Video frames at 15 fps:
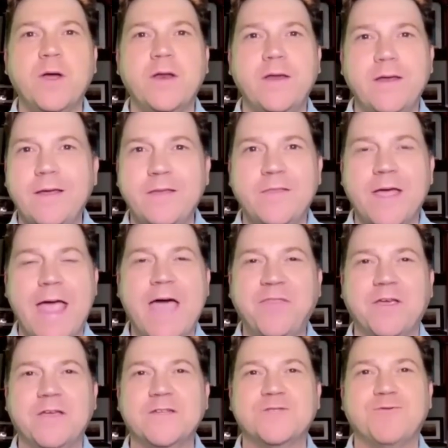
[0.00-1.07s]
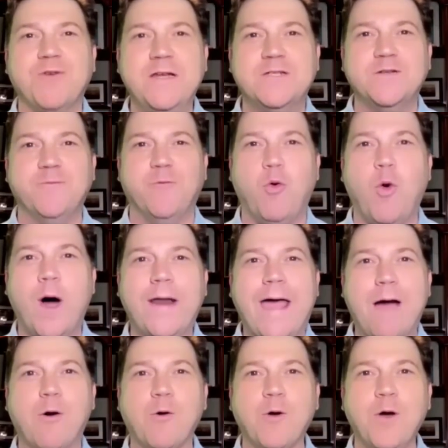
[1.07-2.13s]
but they had the constraints of
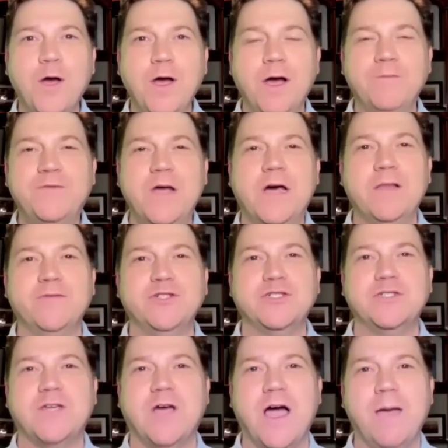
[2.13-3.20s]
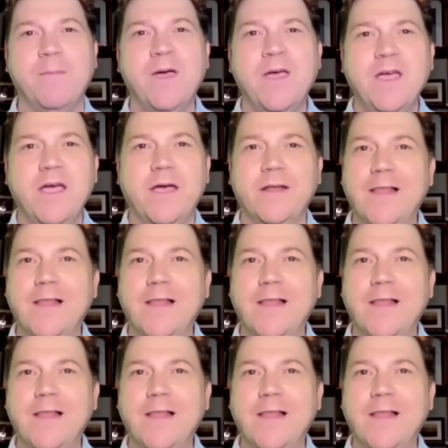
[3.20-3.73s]
1 hour of television time.